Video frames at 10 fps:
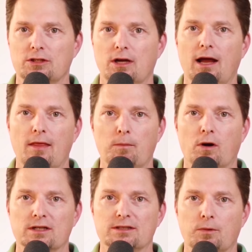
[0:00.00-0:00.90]
And the
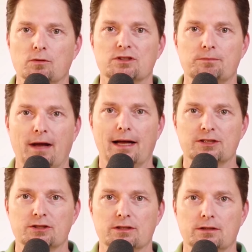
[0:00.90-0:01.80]
participle
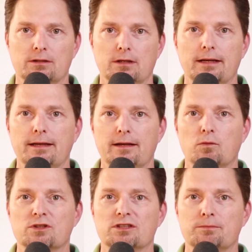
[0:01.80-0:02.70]
smashed. It
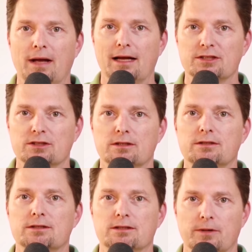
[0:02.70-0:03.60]
was smashed
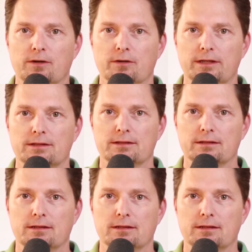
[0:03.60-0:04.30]
to smithereens.